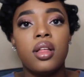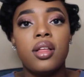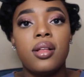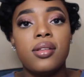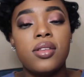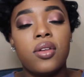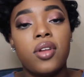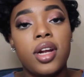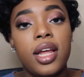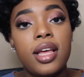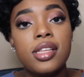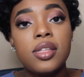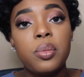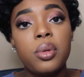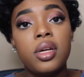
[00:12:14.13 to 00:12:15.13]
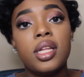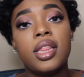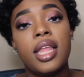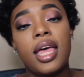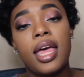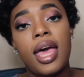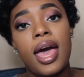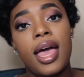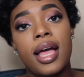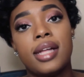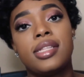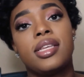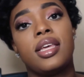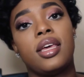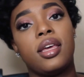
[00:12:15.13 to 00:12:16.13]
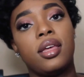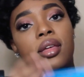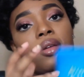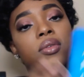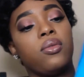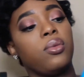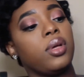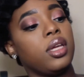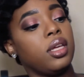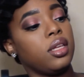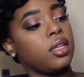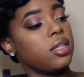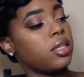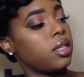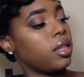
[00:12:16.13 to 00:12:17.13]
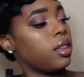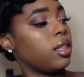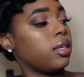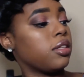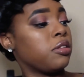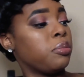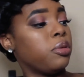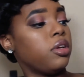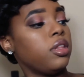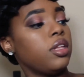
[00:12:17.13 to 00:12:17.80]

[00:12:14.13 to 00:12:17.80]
So the next book that I had to get was this book.